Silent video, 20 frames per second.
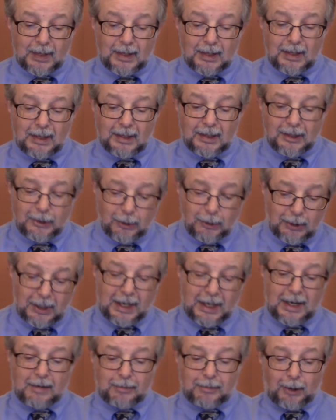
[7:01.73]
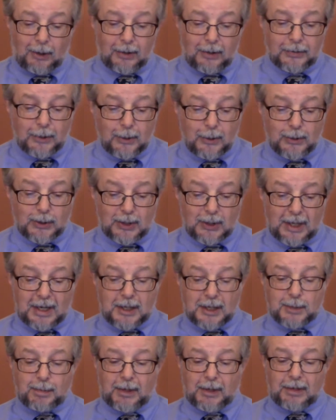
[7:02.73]
you can have all those
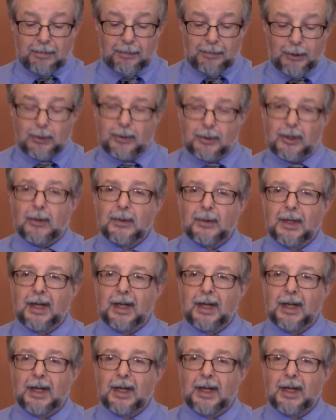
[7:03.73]
things, but if you don't